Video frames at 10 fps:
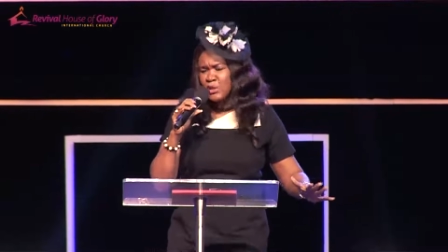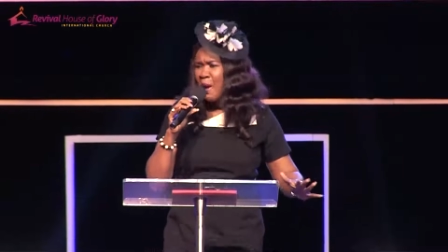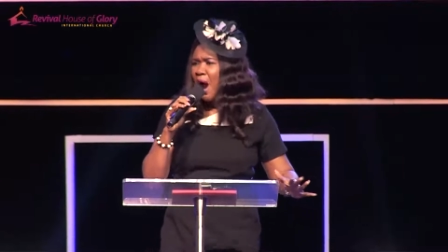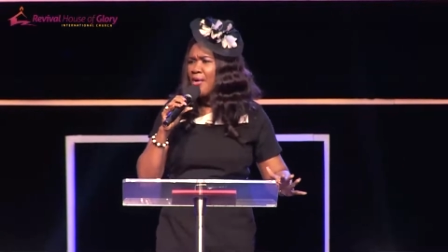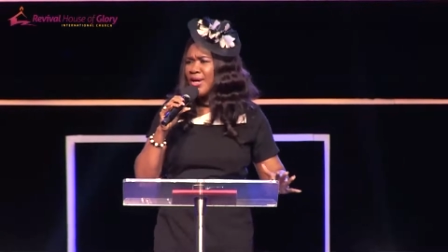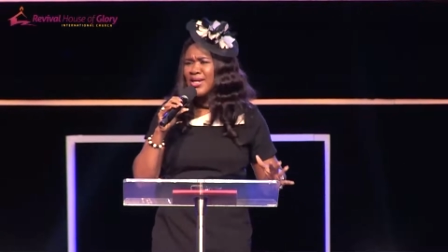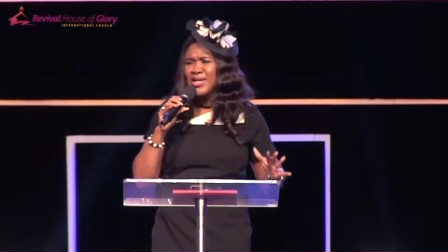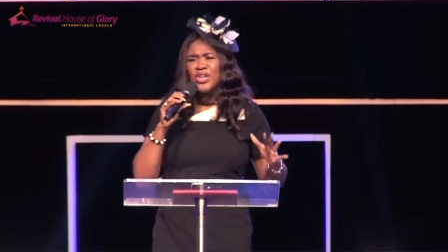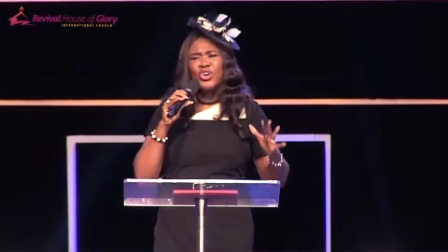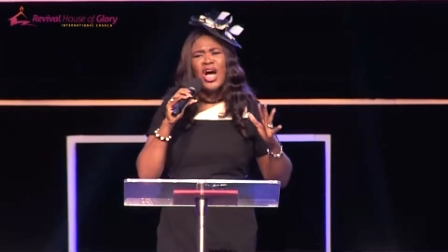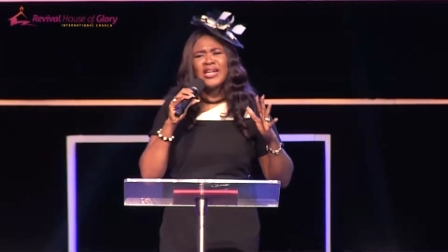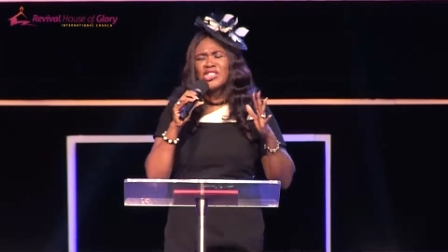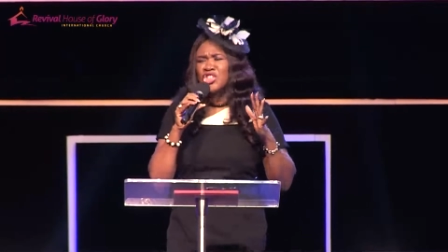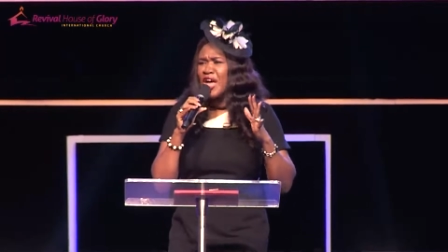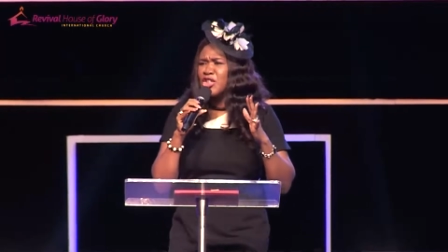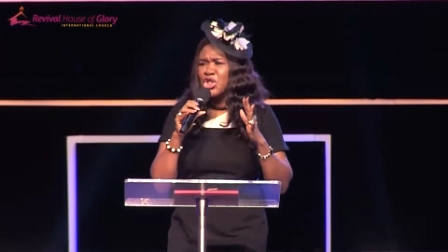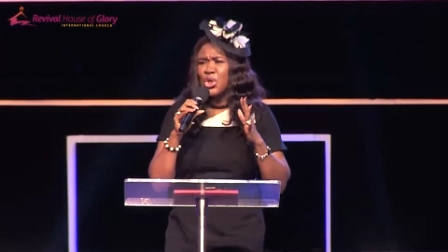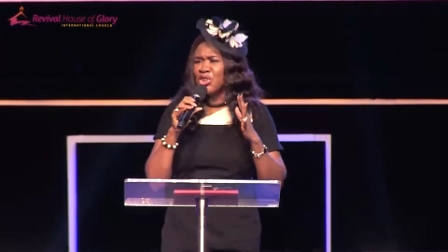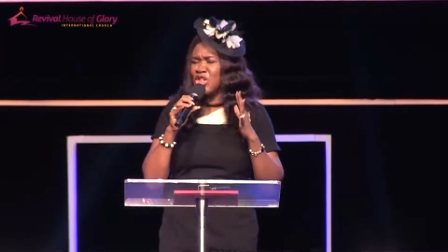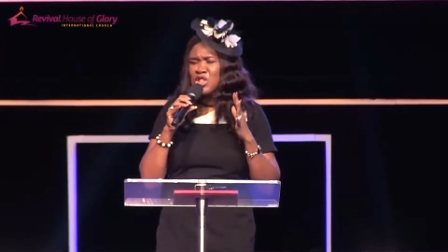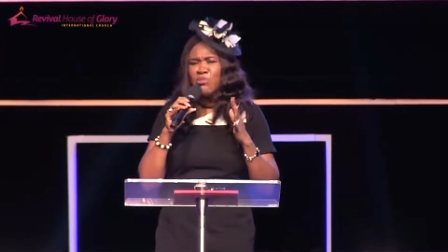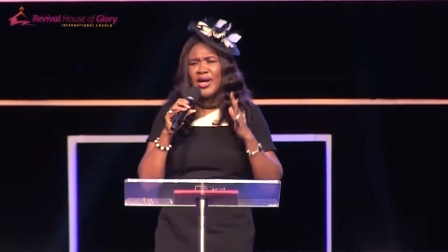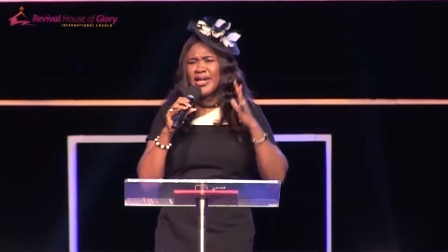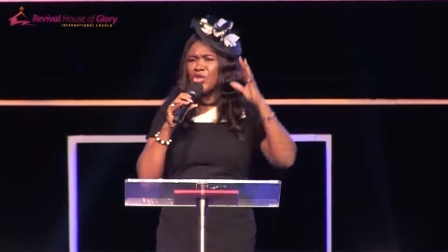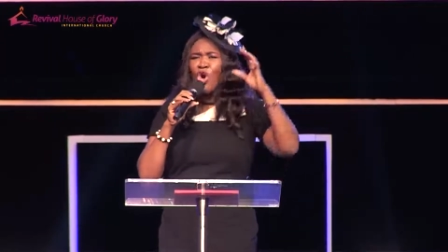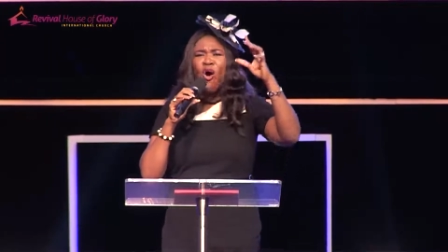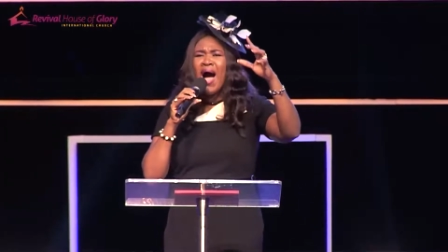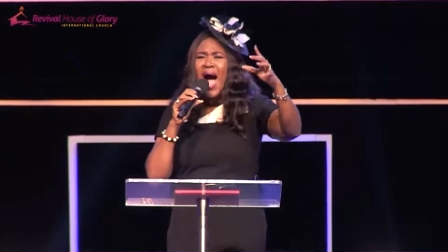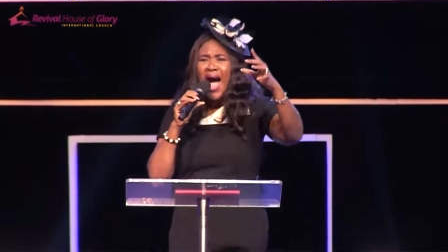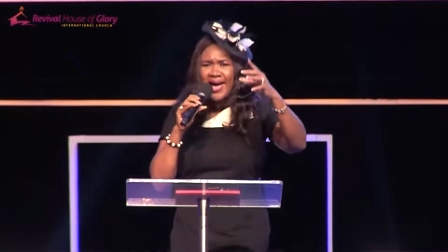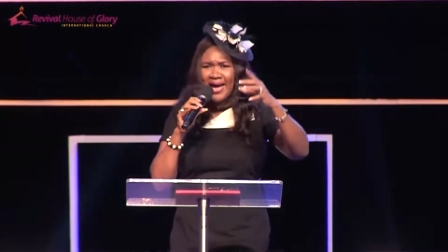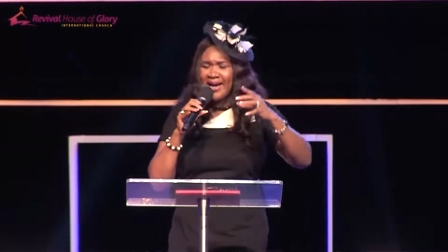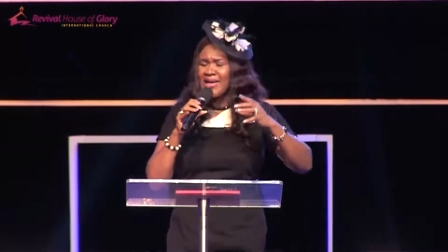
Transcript: power. God is saying to you this morning, go higher.